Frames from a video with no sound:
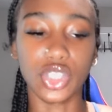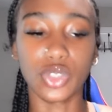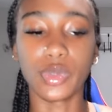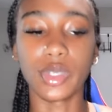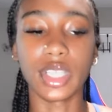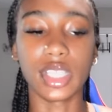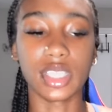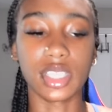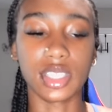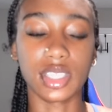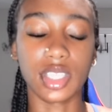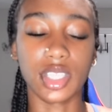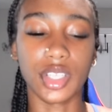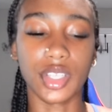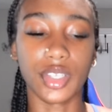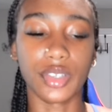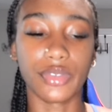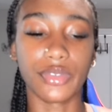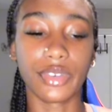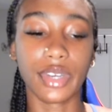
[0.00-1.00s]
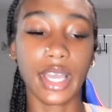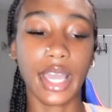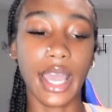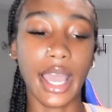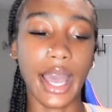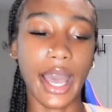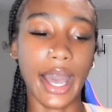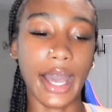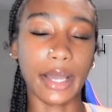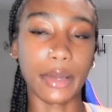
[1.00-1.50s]
wings and stuff.
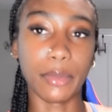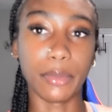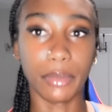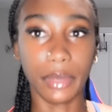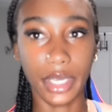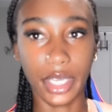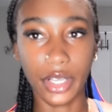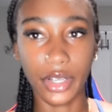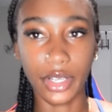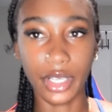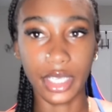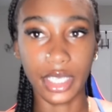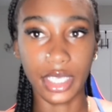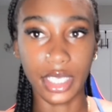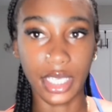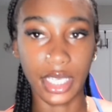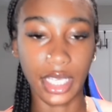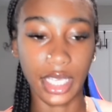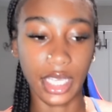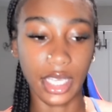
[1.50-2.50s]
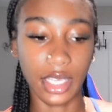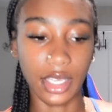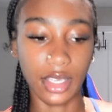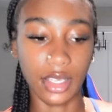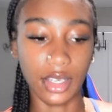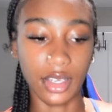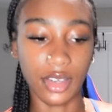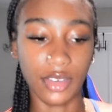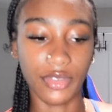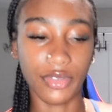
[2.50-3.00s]
I'm married
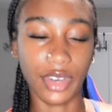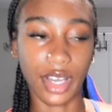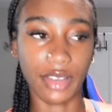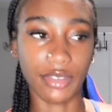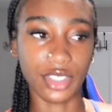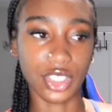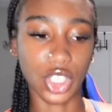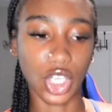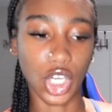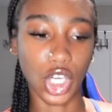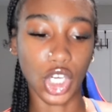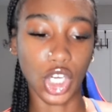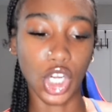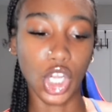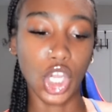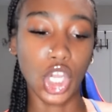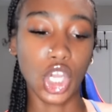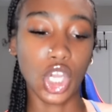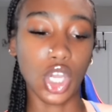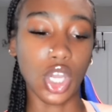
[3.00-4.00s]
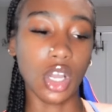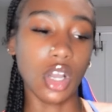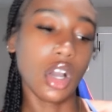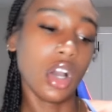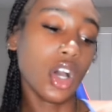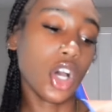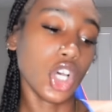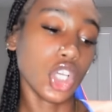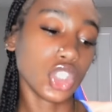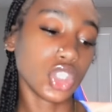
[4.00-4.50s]
and five star.
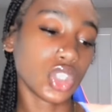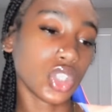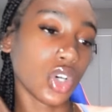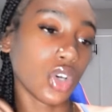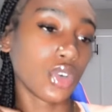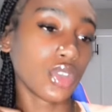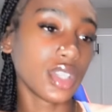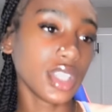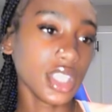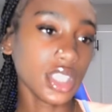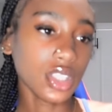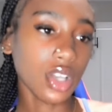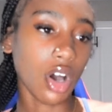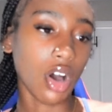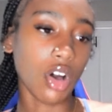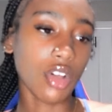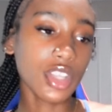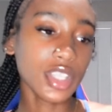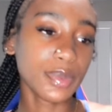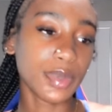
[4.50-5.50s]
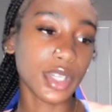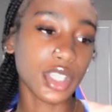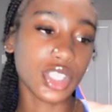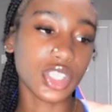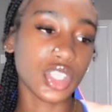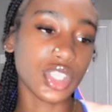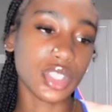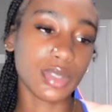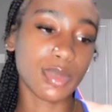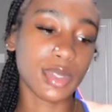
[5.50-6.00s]
So these, all these
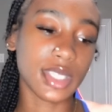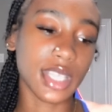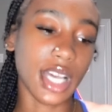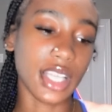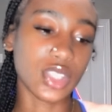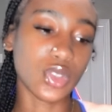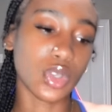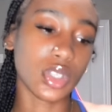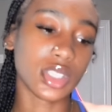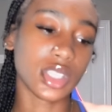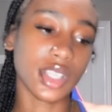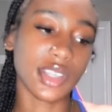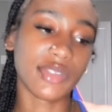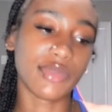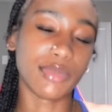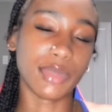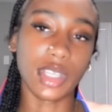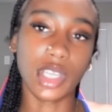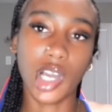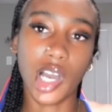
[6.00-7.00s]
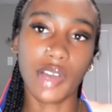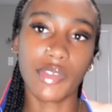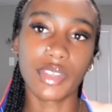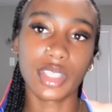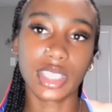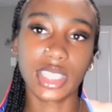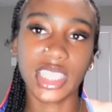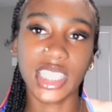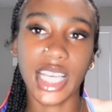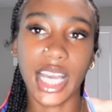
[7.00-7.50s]
pictures besides ones of me,
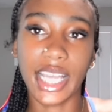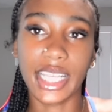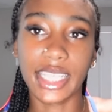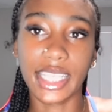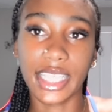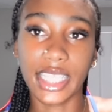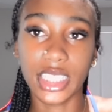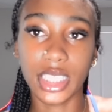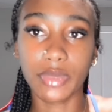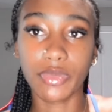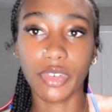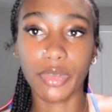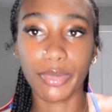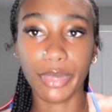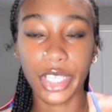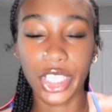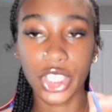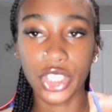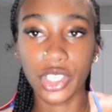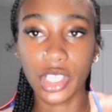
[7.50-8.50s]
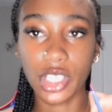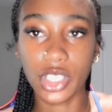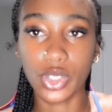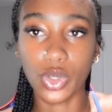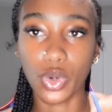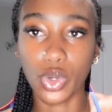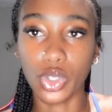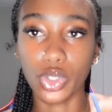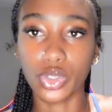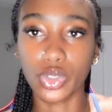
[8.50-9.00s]
obviously I did get them from Pinterest
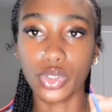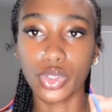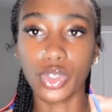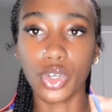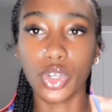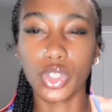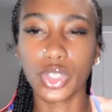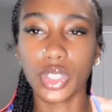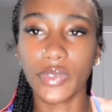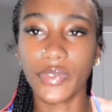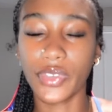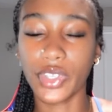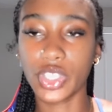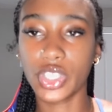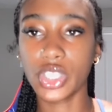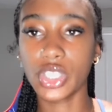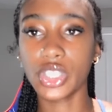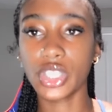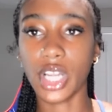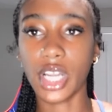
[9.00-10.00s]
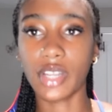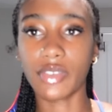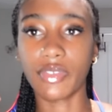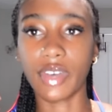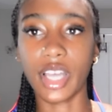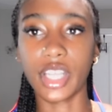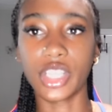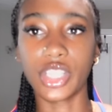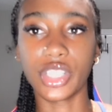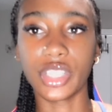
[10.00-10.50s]
or Google. So if you're just trying to
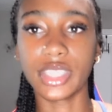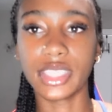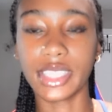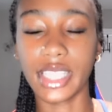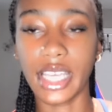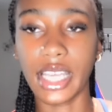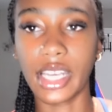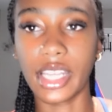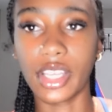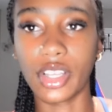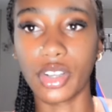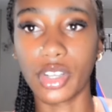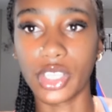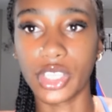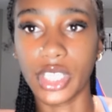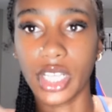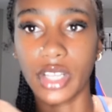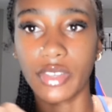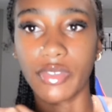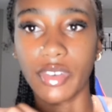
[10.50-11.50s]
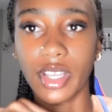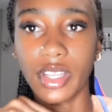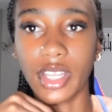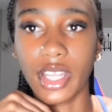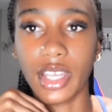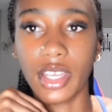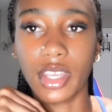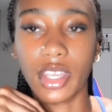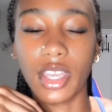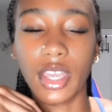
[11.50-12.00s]
find your aesthetic or trying to find
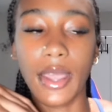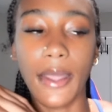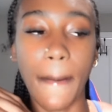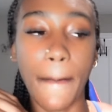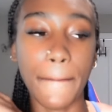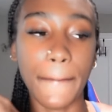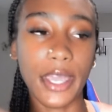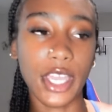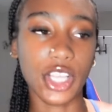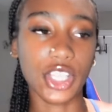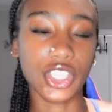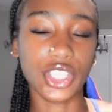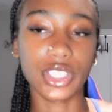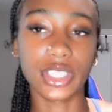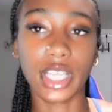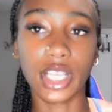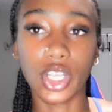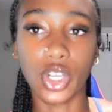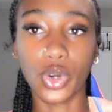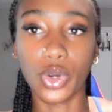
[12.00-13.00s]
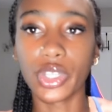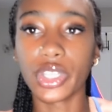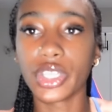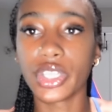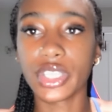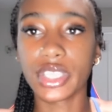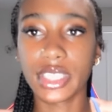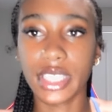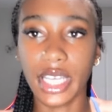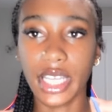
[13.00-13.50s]
like pictures that go with your
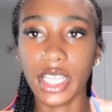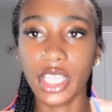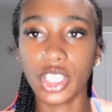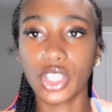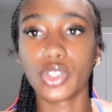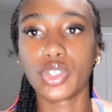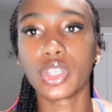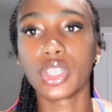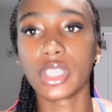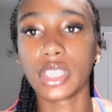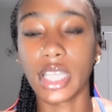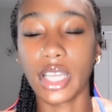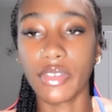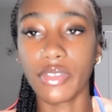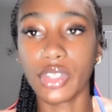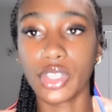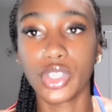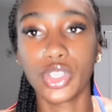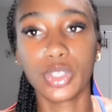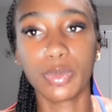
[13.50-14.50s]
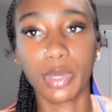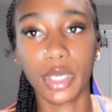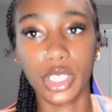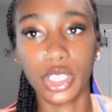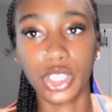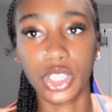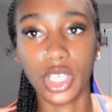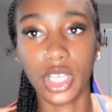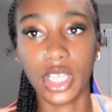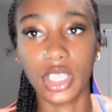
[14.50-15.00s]
aesthetic you can definitely use
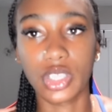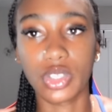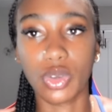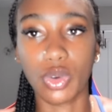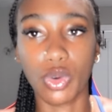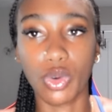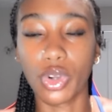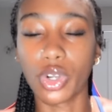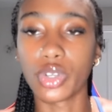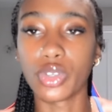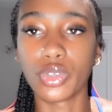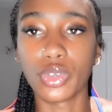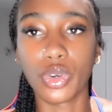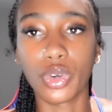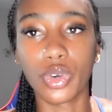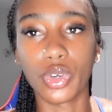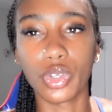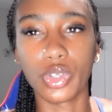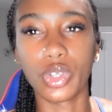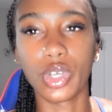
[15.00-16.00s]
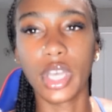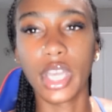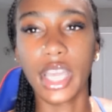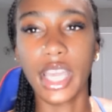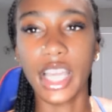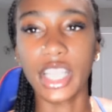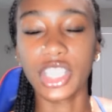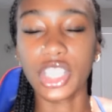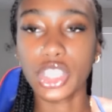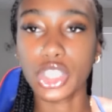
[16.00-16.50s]
pinterest or google
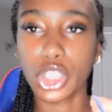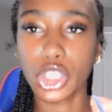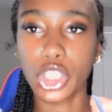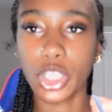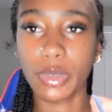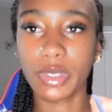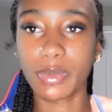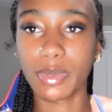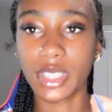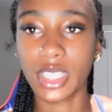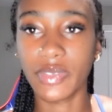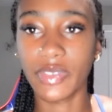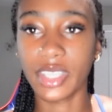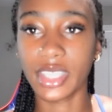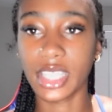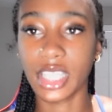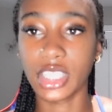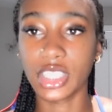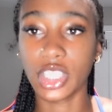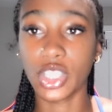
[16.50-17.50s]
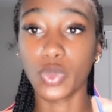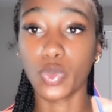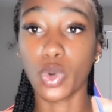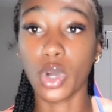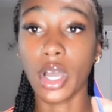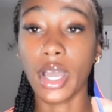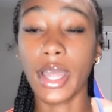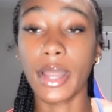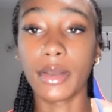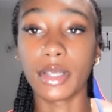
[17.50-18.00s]
and just search up specific things that you
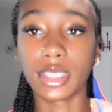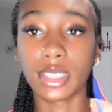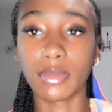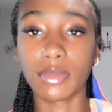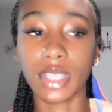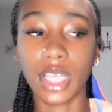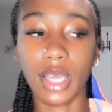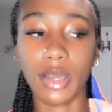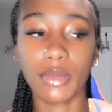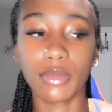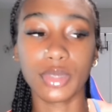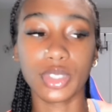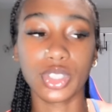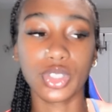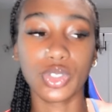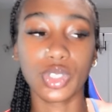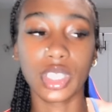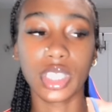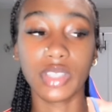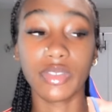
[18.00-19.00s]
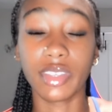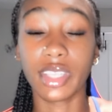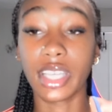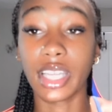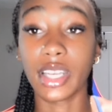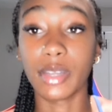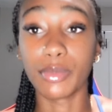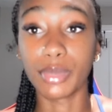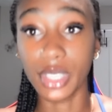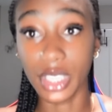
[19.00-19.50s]
want and sometimes you can even get
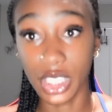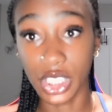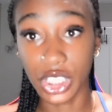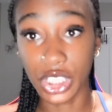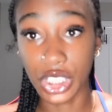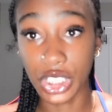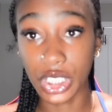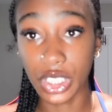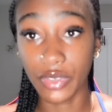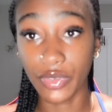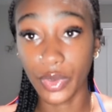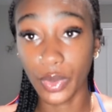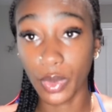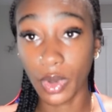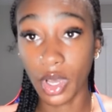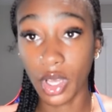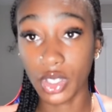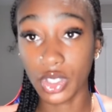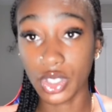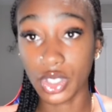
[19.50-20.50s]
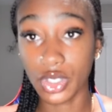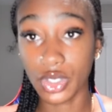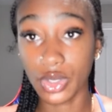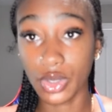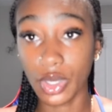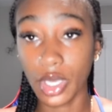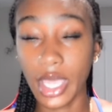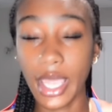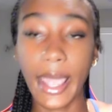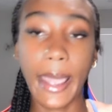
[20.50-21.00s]
in png if you want to
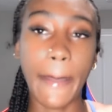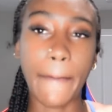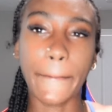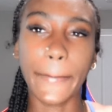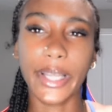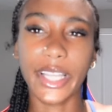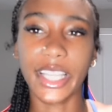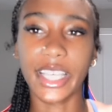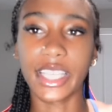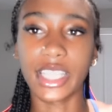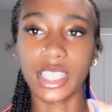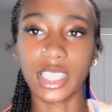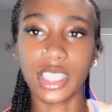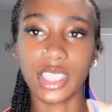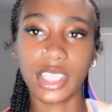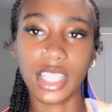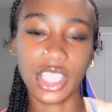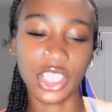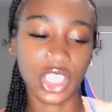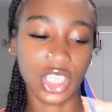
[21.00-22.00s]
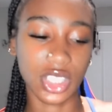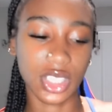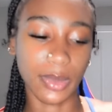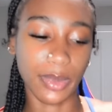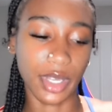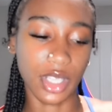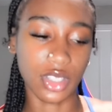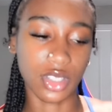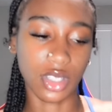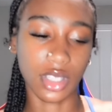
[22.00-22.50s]
but like that just
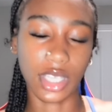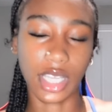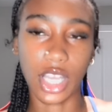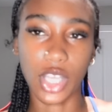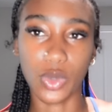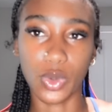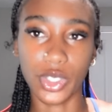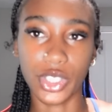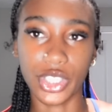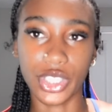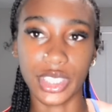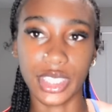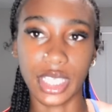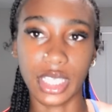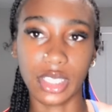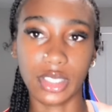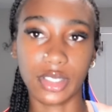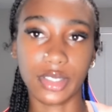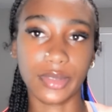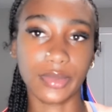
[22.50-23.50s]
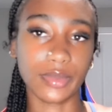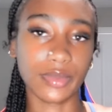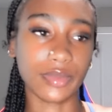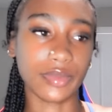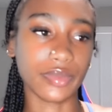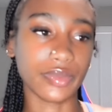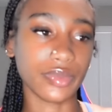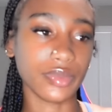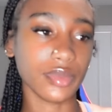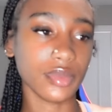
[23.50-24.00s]
depends on like how you want your aesthetic
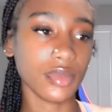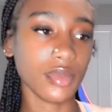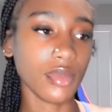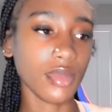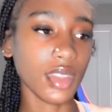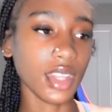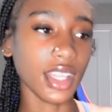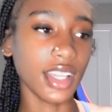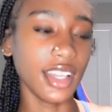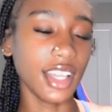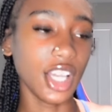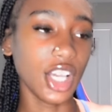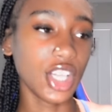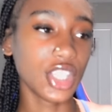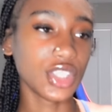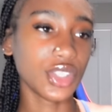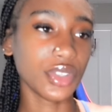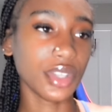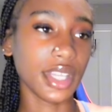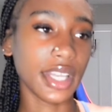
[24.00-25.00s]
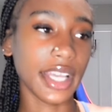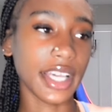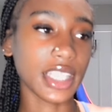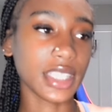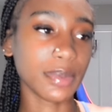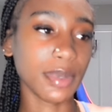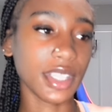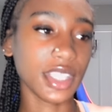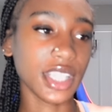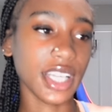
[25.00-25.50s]
so the next
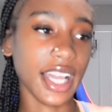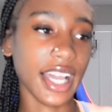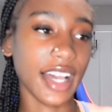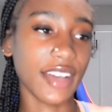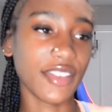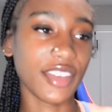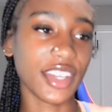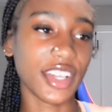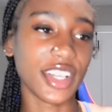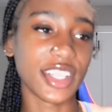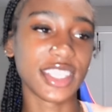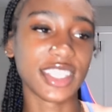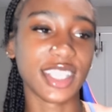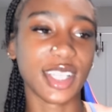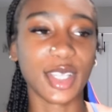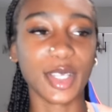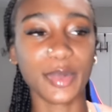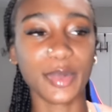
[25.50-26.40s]
page i have here is another